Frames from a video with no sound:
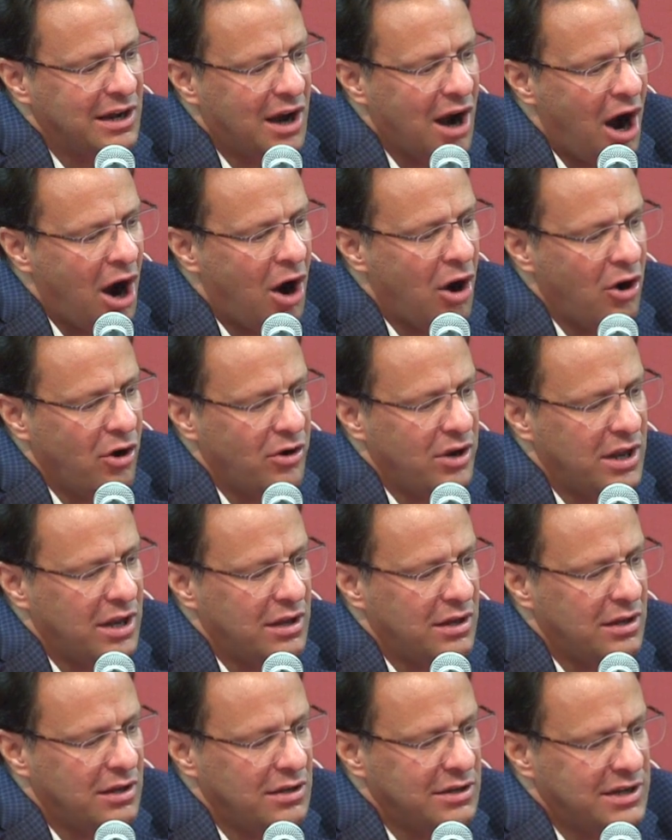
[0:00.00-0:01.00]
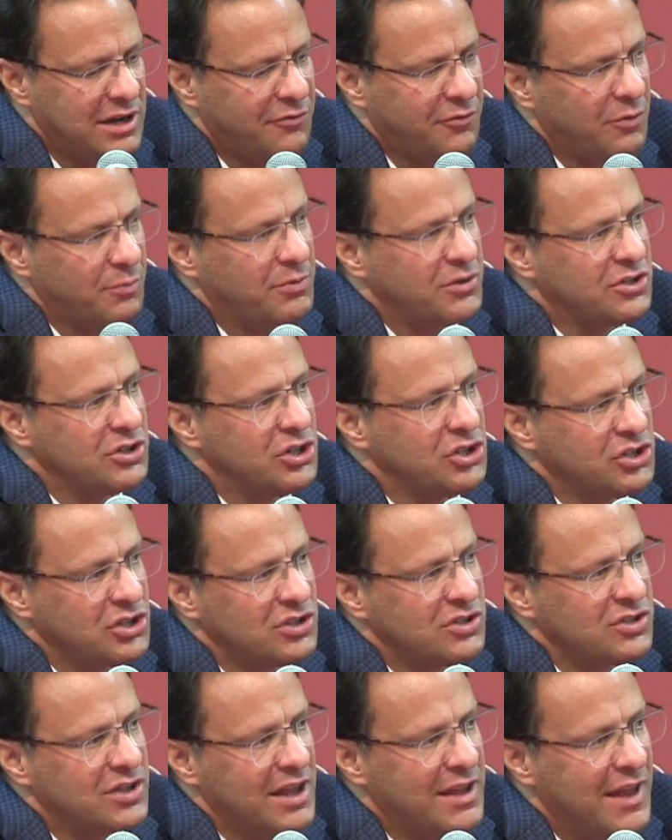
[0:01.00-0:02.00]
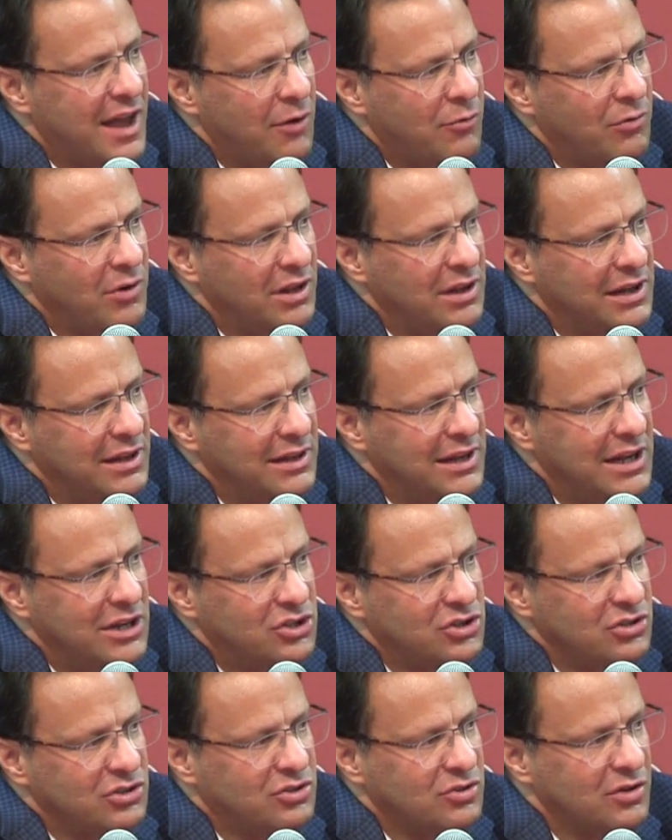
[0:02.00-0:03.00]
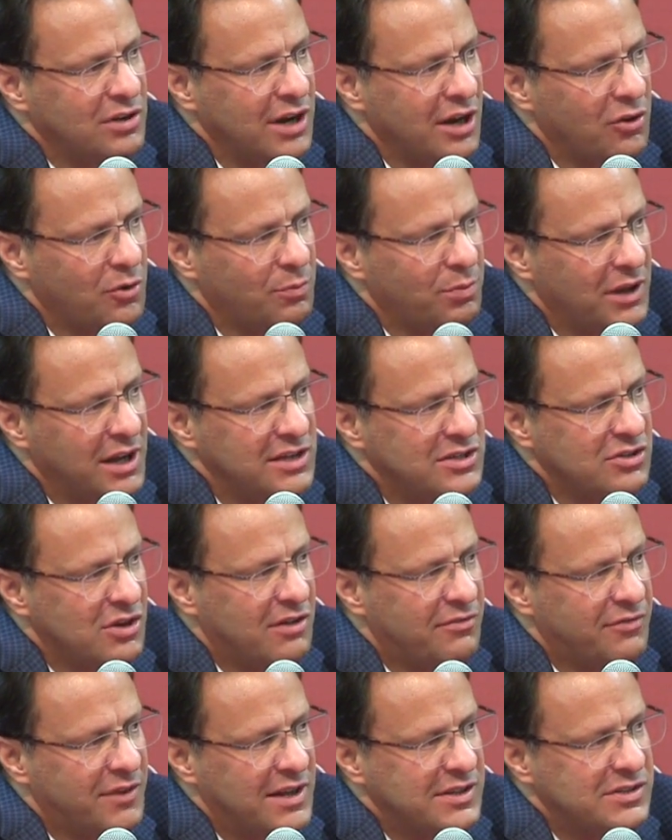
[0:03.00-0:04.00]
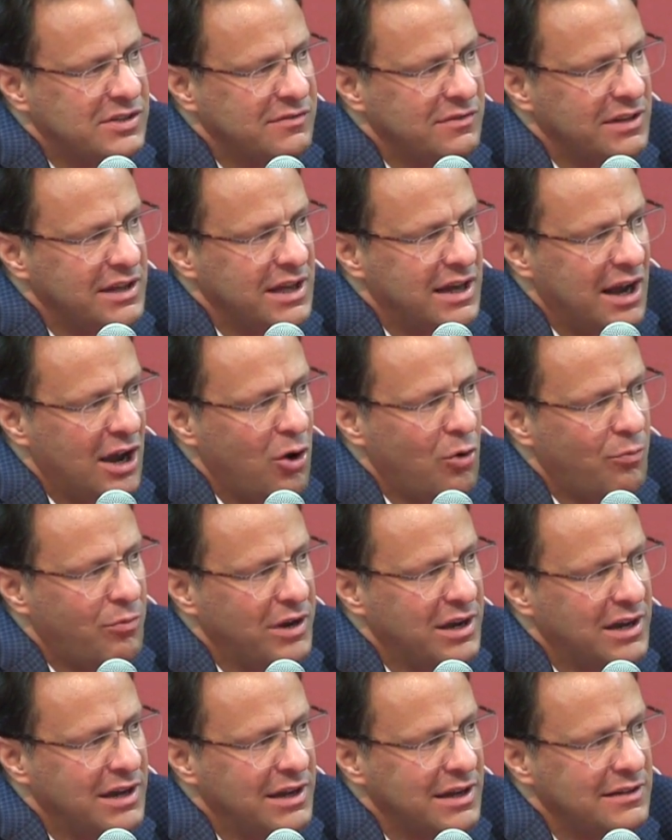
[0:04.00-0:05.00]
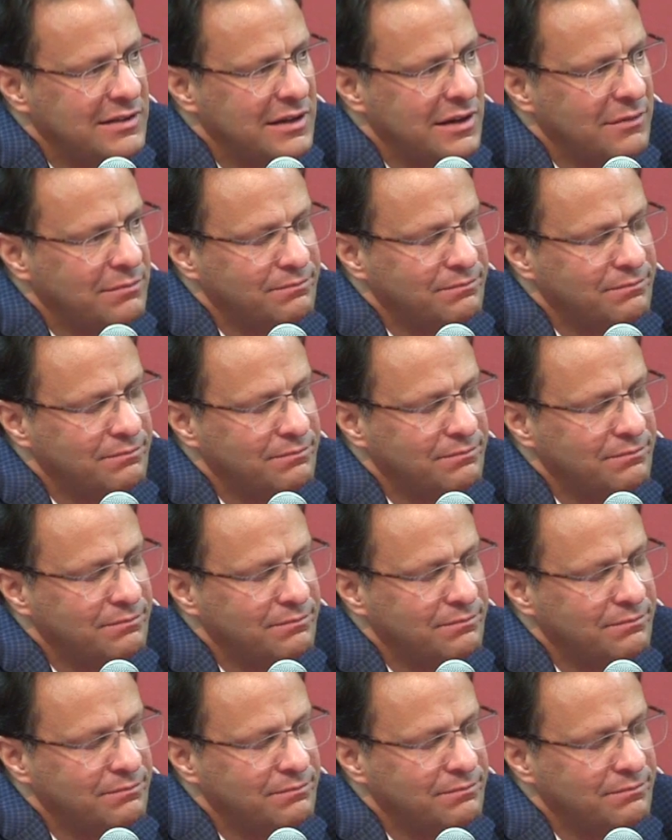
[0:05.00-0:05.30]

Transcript: guard different positions, then that really leads you to another place offensively, and I hope we can get there.